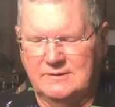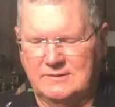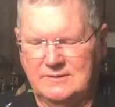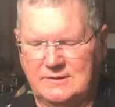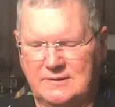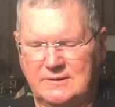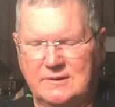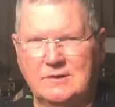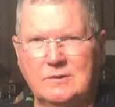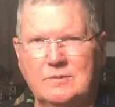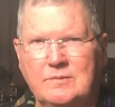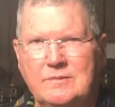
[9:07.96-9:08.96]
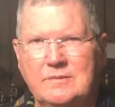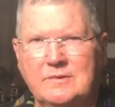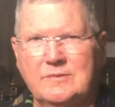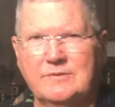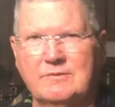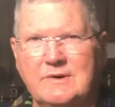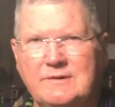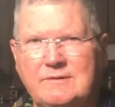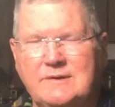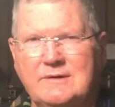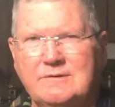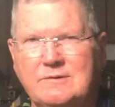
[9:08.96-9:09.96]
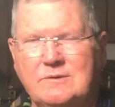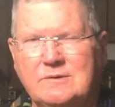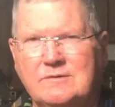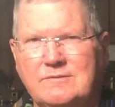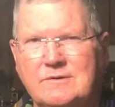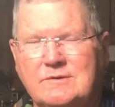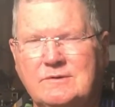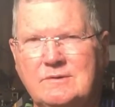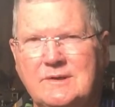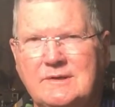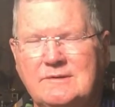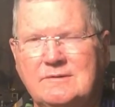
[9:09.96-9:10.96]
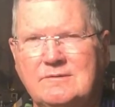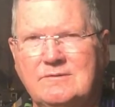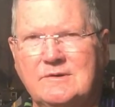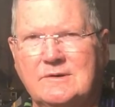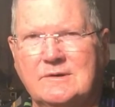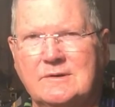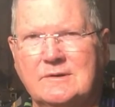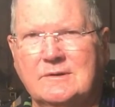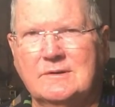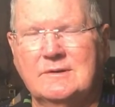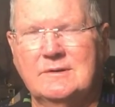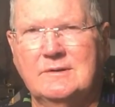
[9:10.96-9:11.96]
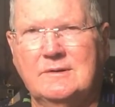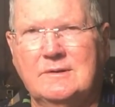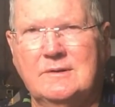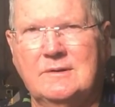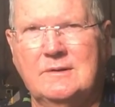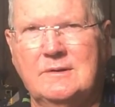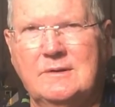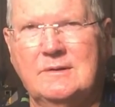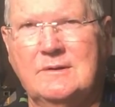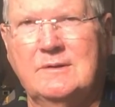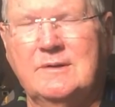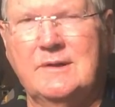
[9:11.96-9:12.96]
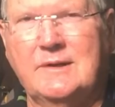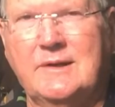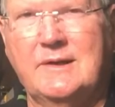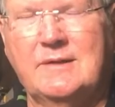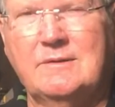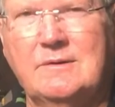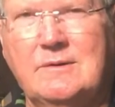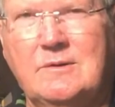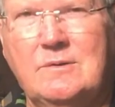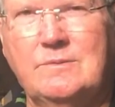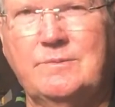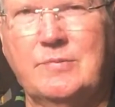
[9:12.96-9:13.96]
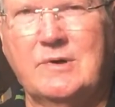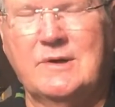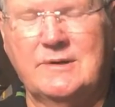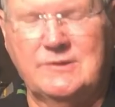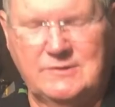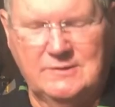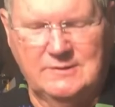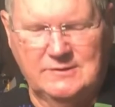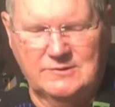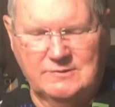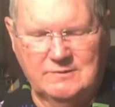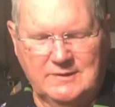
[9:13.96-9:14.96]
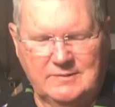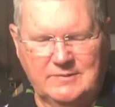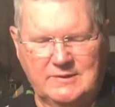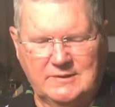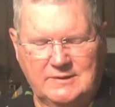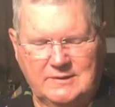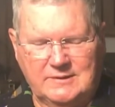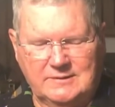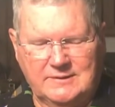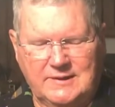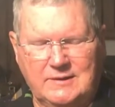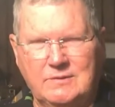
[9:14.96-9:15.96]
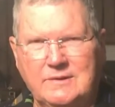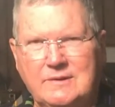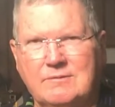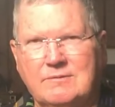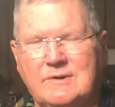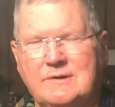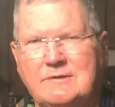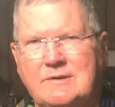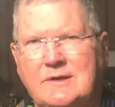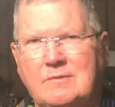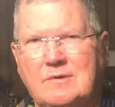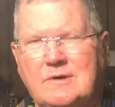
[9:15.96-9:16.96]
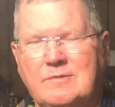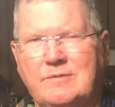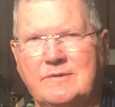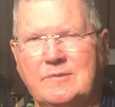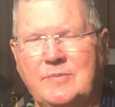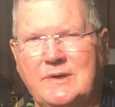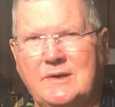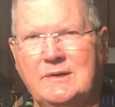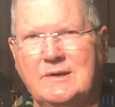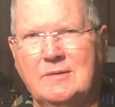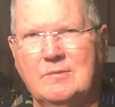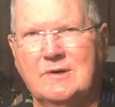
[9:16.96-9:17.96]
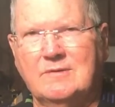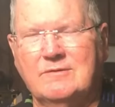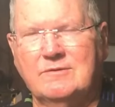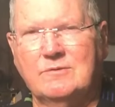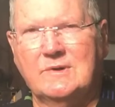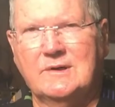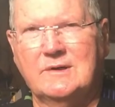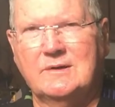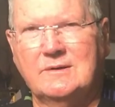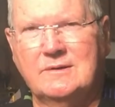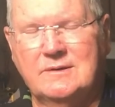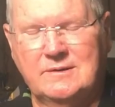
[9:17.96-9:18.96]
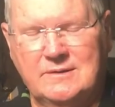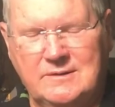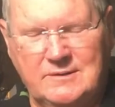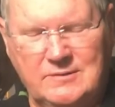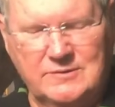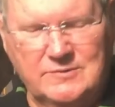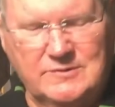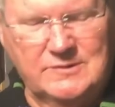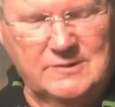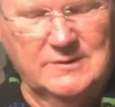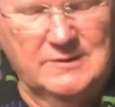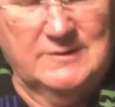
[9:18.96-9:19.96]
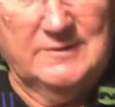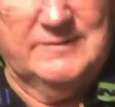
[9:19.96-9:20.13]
C&O that was rusty. I soaked it for 2 days in vinegar. Then I got out the old brush and scrubbed it, and not only the rust came off, but the paint came off as well, which was good.